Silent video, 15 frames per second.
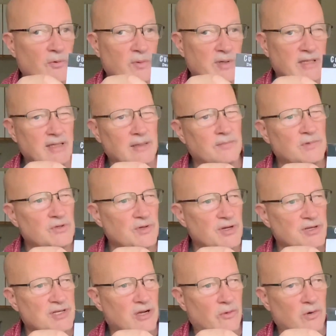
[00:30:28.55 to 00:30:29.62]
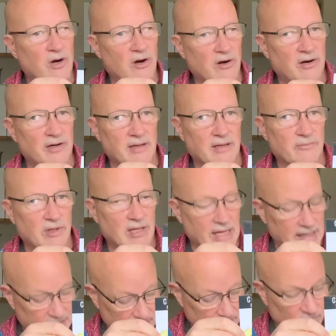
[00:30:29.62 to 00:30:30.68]
we did them two years ago in our garden. We
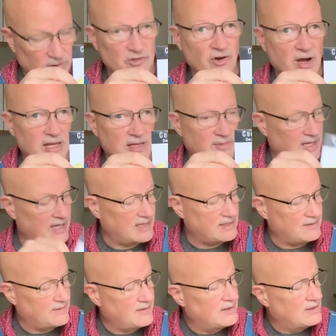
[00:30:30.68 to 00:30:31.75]
liked them, we'll try them again.